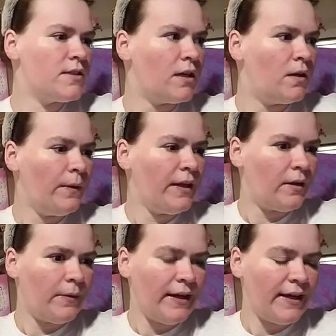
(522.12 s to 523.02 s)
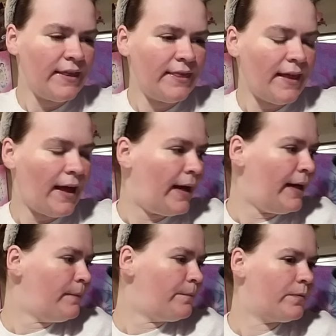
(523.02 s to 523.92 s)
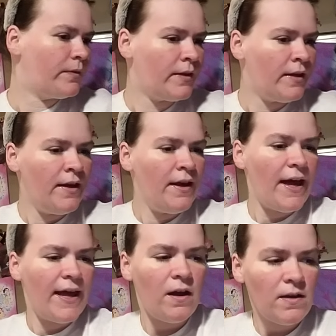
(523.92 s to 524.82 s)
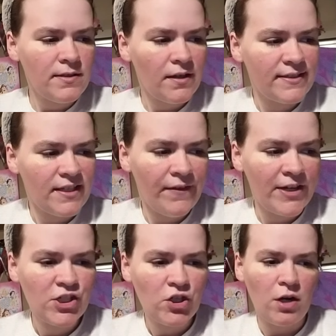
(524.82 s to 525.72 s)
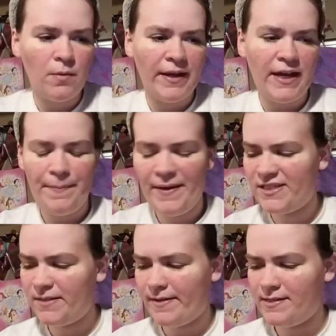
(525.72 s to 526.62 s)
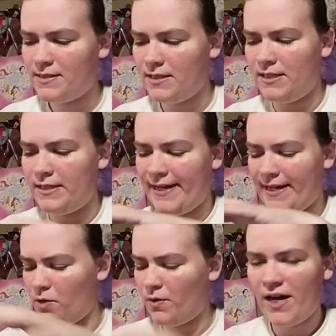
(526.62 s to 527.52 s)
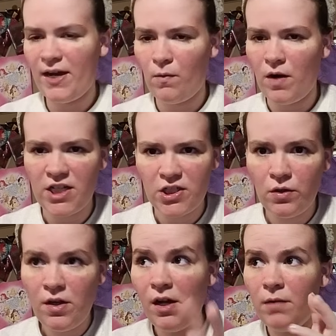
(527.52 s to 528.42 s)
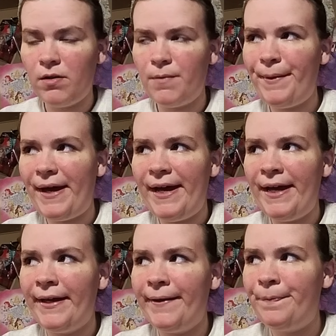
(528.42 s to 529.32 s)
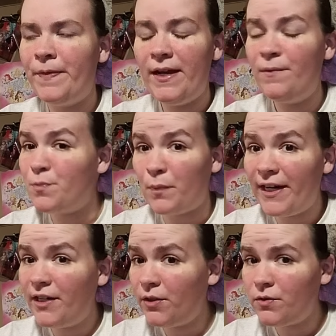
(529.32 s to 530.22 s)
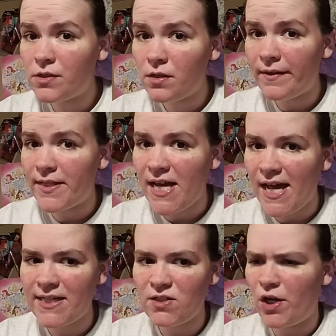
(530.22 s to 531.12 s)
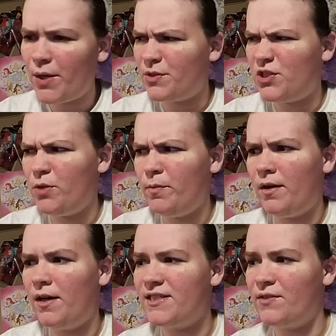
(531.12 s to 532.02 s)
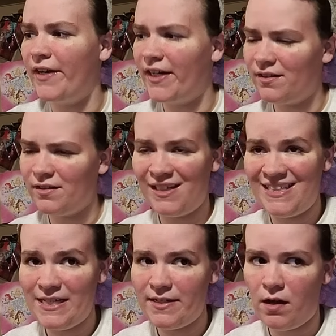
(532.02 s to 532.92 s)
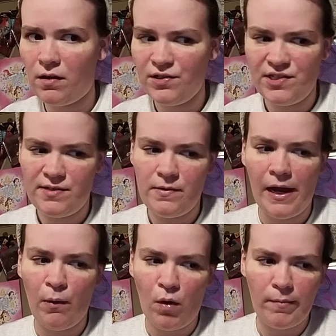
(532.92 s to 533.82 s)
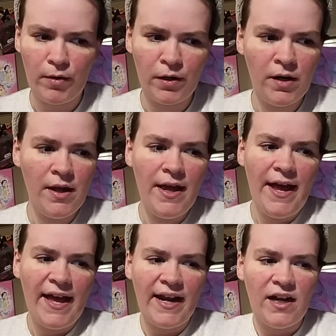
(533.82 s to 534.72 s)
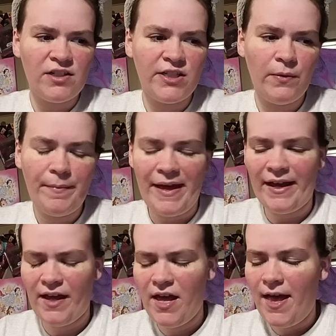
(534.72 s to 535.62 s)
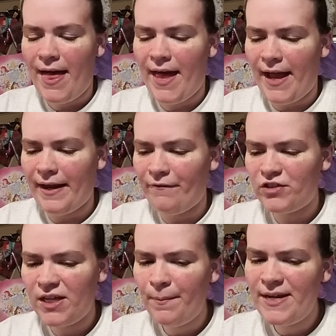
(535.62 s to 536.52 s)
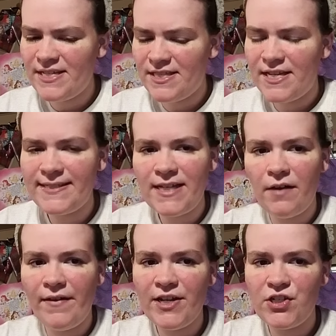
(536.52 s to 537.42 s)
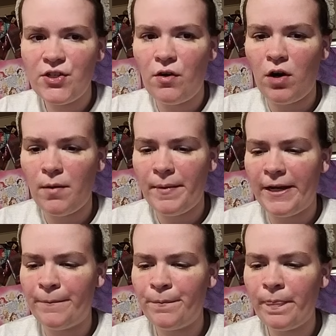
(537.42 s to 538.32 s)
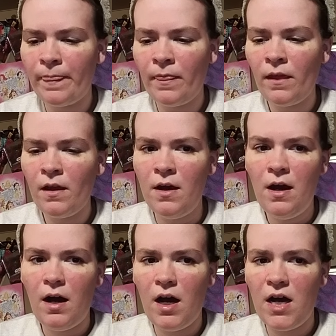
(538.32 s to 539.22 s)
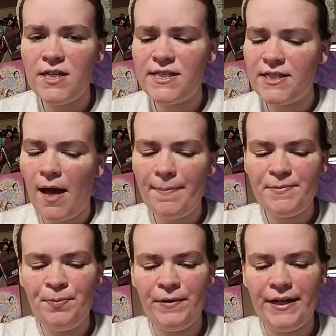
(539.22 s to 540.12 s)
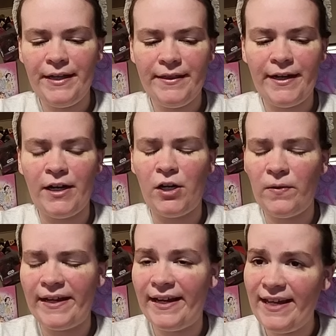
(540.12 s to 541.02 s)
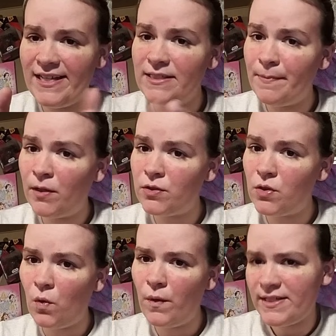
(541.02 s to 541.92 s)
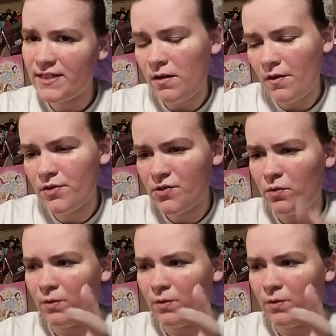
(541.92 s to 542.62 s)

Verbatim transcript: So anyway, I got that. And also at Salvation Army, I picked up my son a Yokai watch book bag. It was brand new, still had the tags on it. It was two bucks and regularly $10 at Walmart. And I also went back and for some reason this Salvation Army uh, stopped putting their like kids meal toys and all those